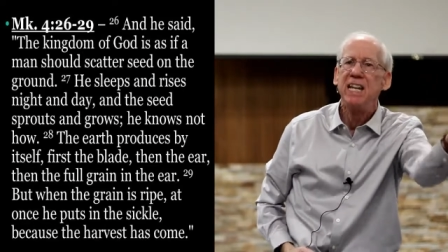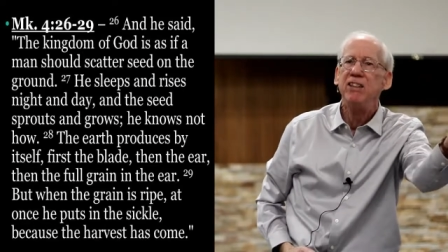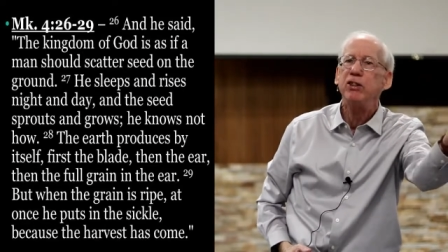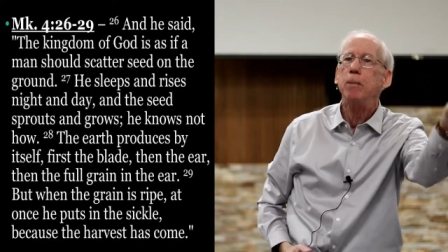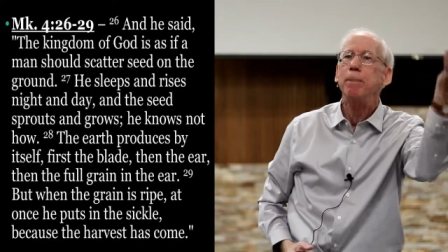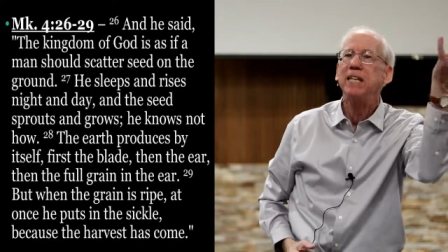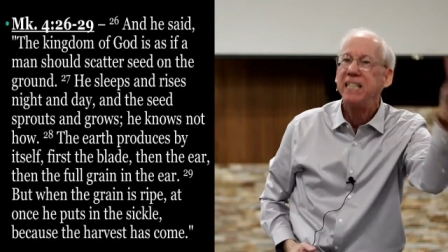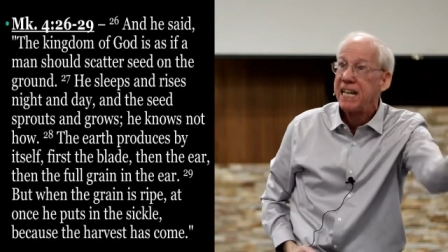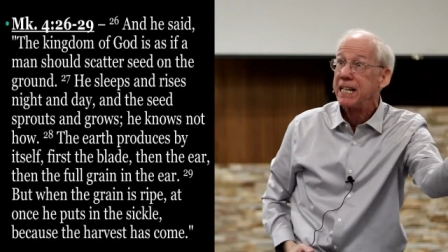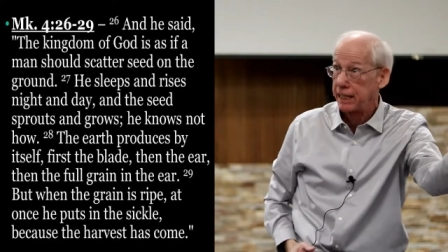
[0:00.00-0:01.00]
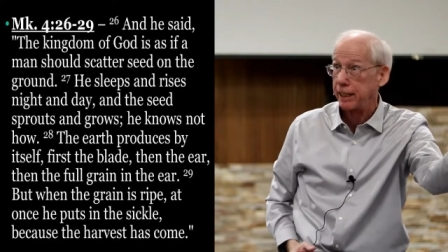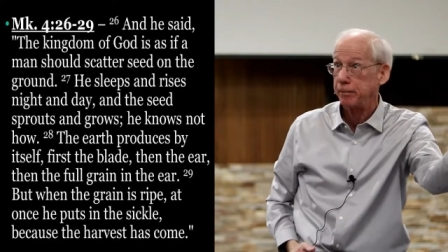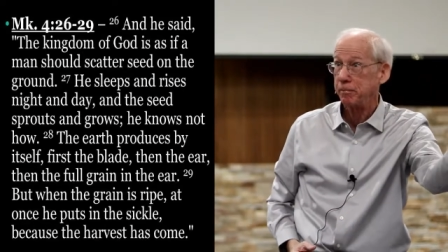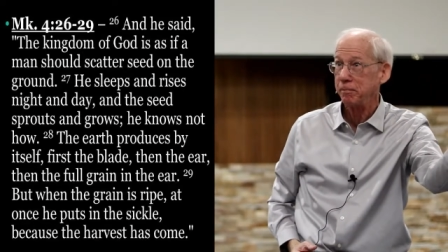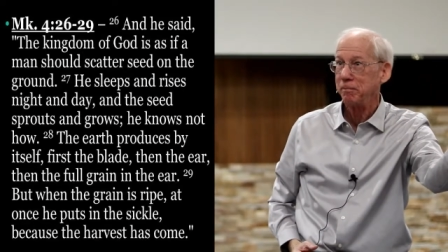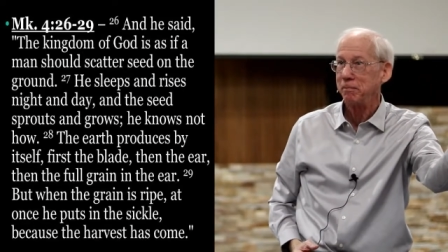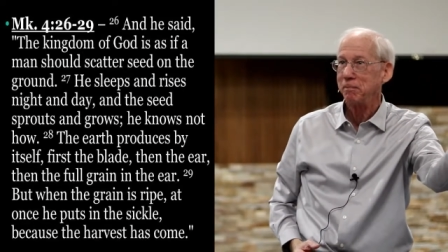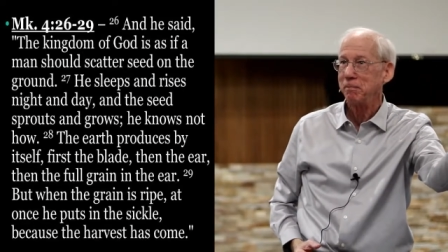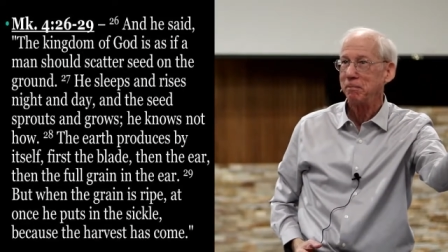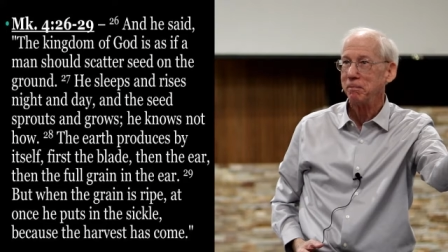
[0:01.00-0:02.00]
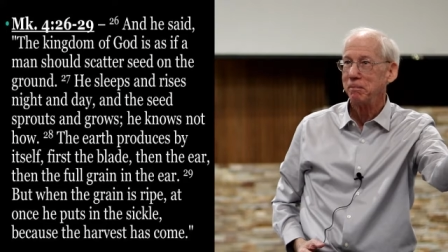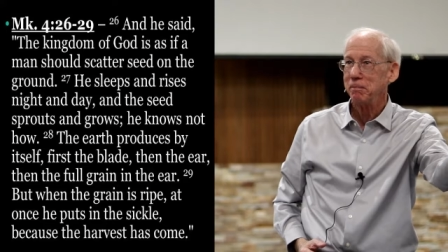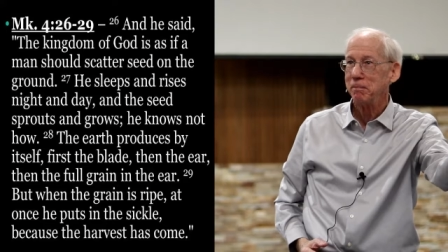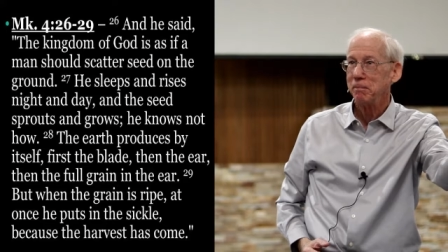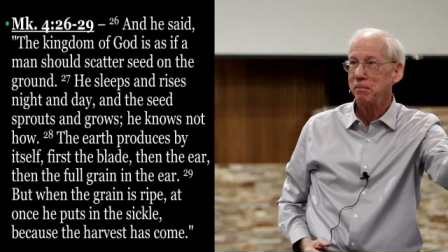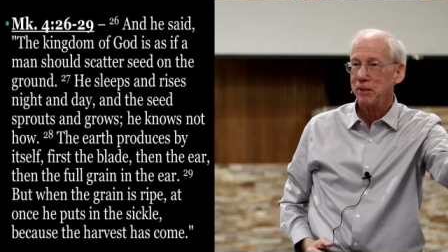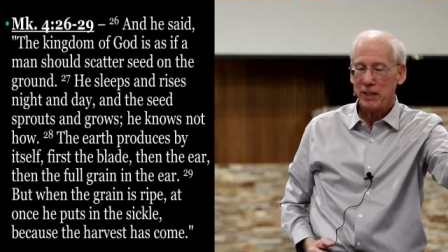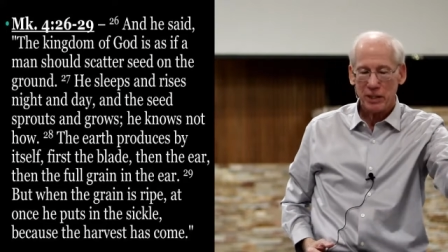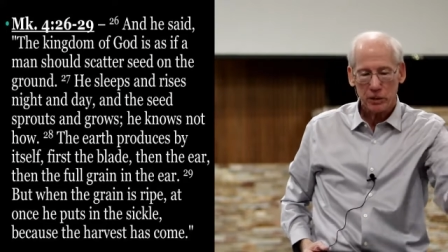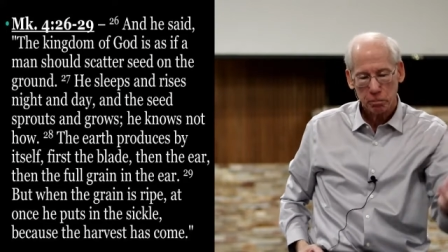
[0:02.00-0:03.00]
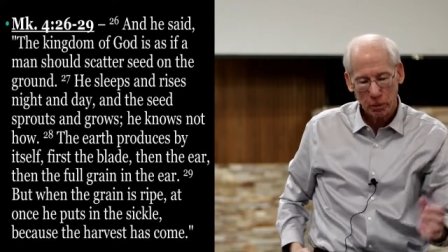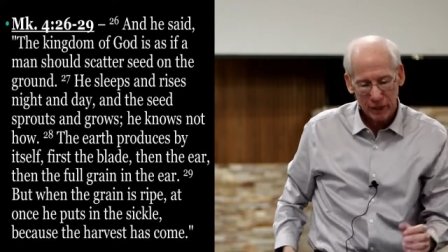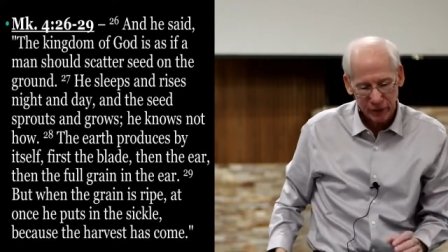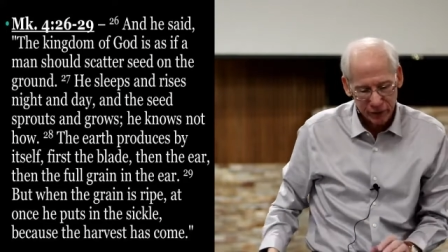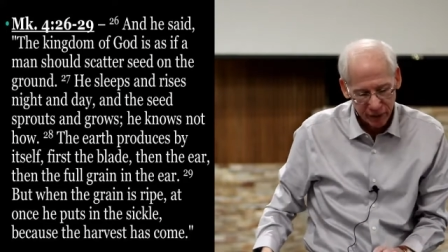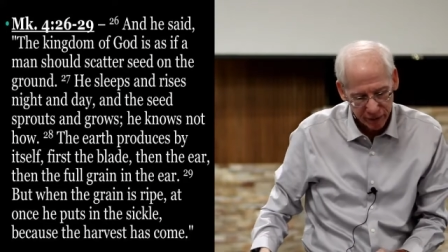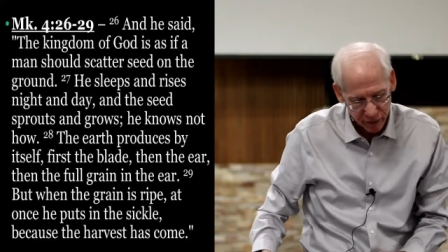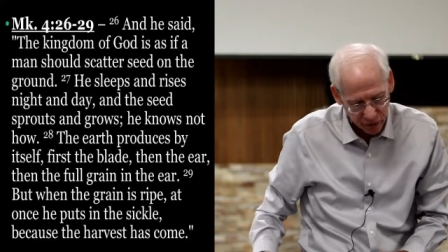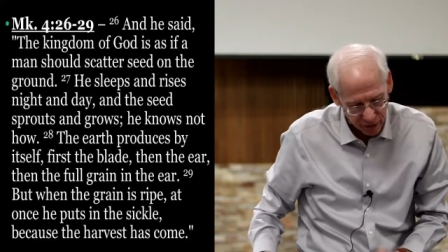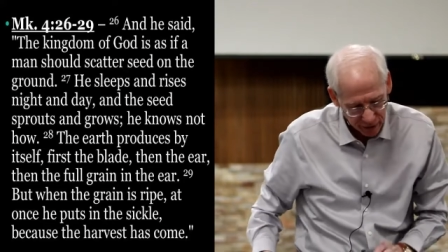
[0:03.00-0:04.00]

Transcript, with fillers: in the beginning. It is present in the